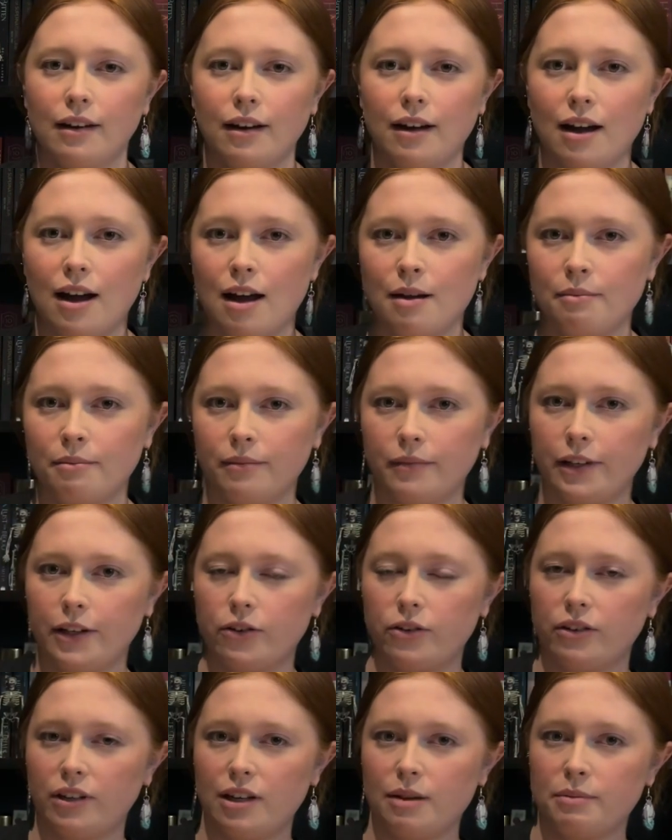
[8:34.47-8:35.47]
I'm
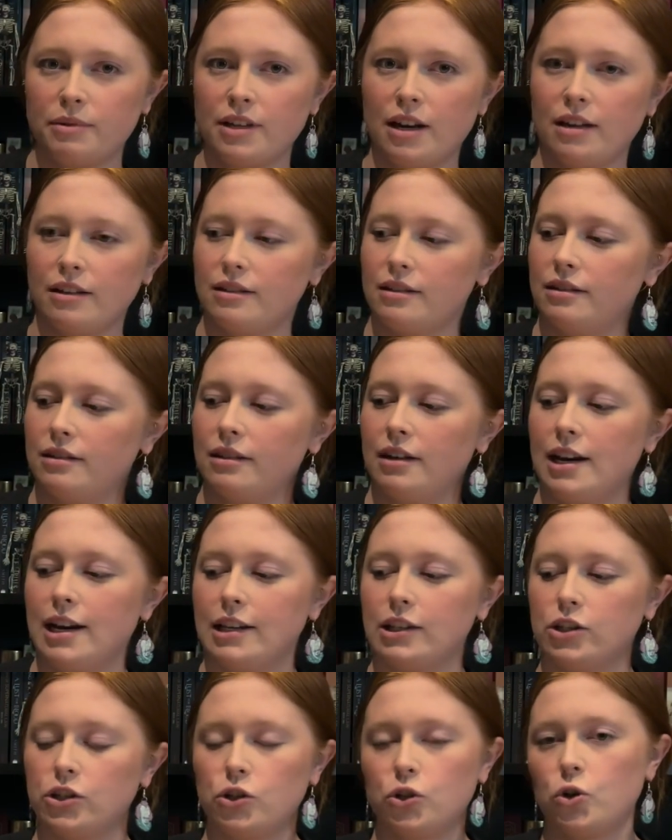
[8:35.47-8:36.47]
literally obsessed.
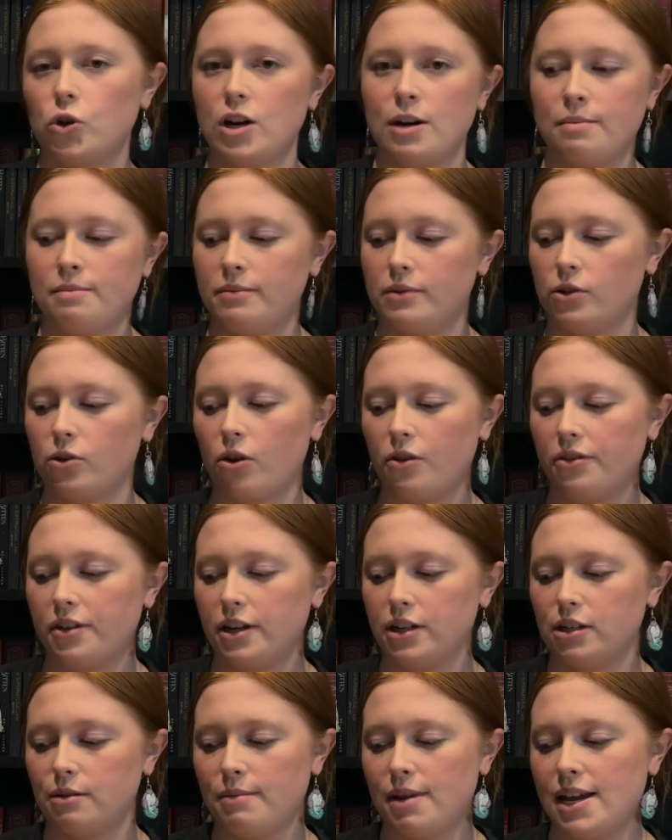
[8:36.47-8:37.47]
It screams
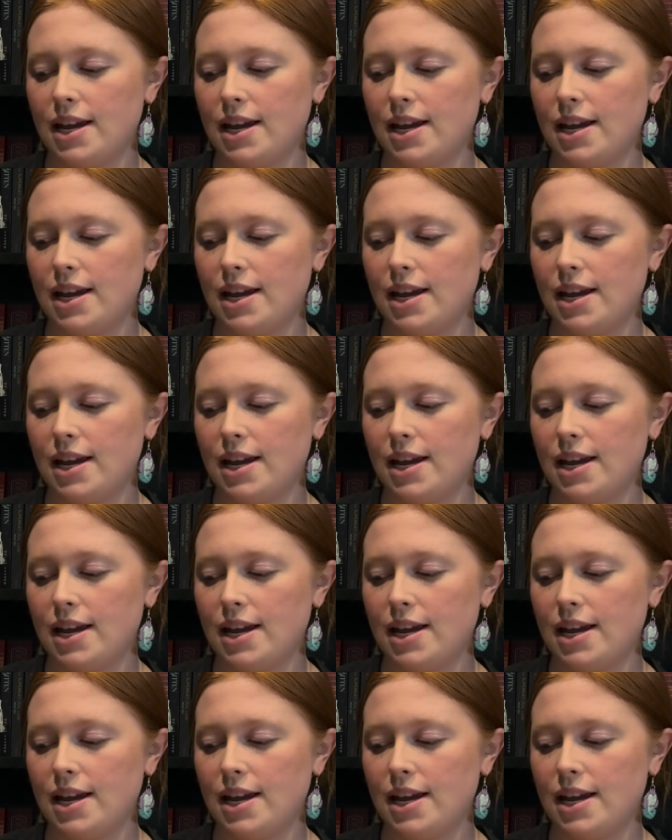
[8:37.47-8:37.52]
gothic to me.